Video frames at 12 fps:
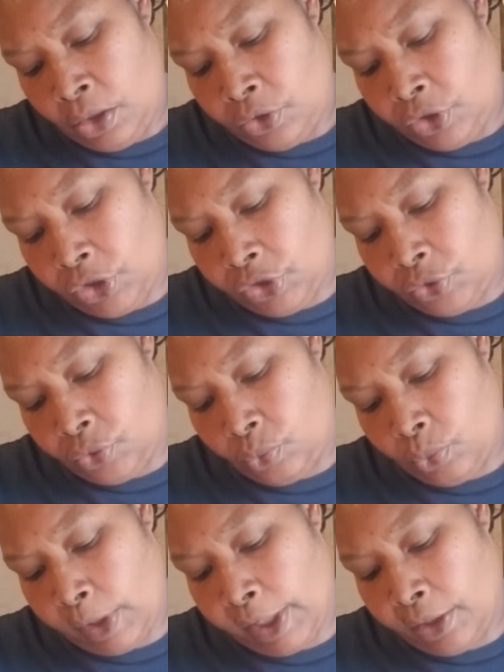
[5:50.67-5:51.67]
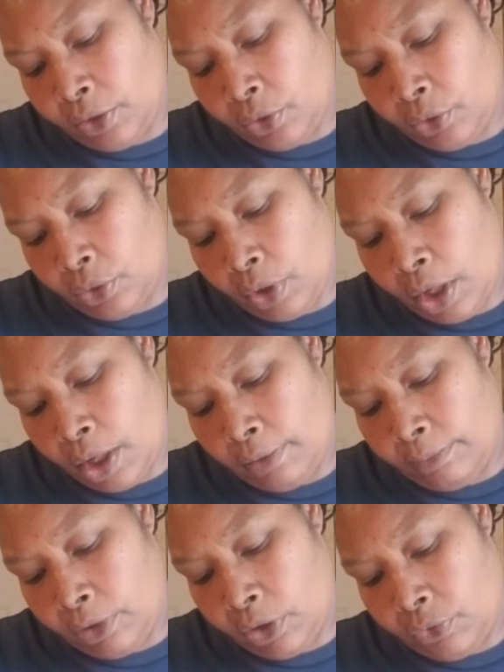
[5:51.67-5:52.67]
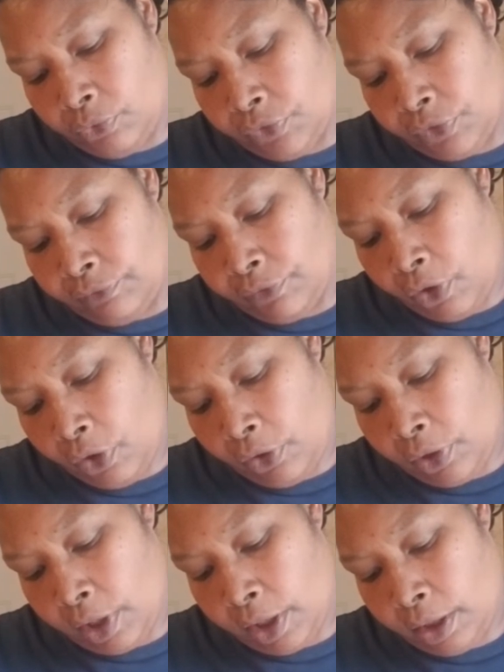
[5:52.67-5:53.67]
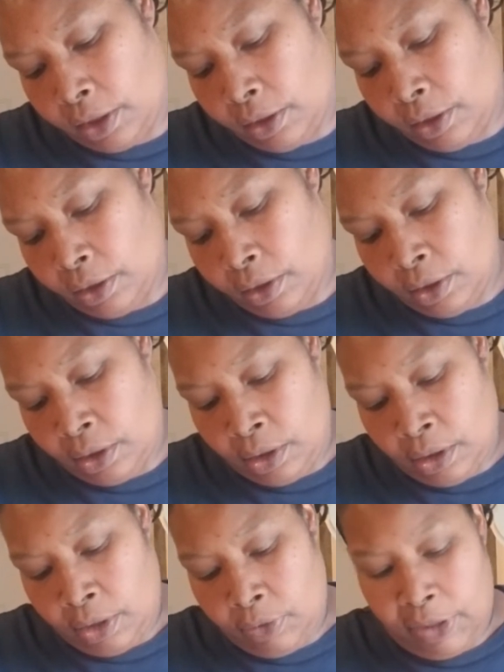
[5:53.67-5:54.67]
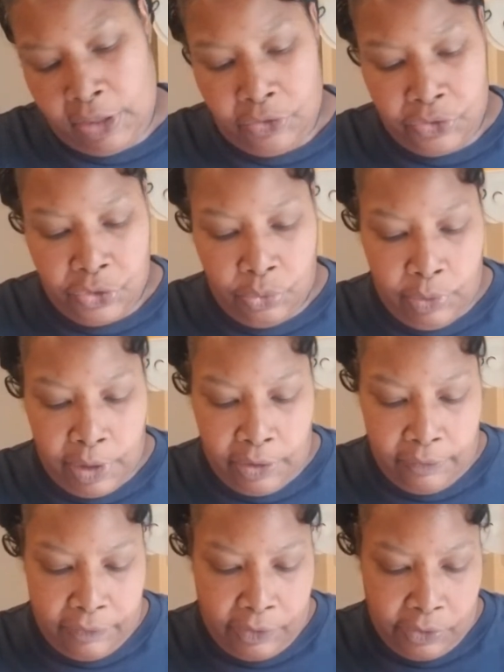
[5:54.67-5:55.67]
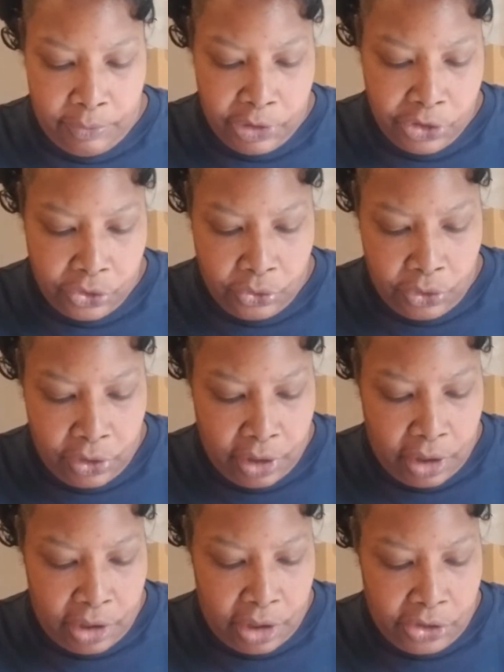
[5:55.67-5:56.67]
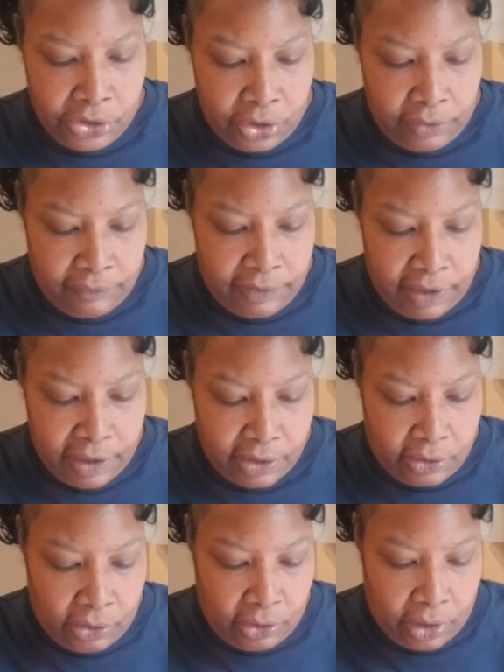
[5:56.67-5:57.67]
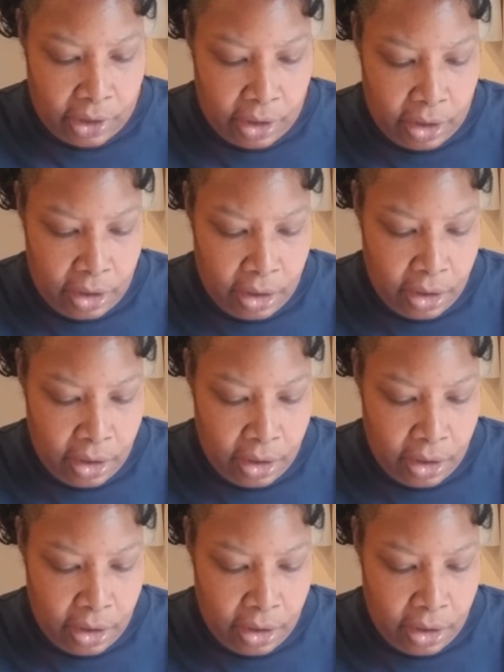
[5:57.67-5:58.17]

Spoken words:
just the regular cloves of garlic. And there's 20 over here. Let me show you the condition of this garlic.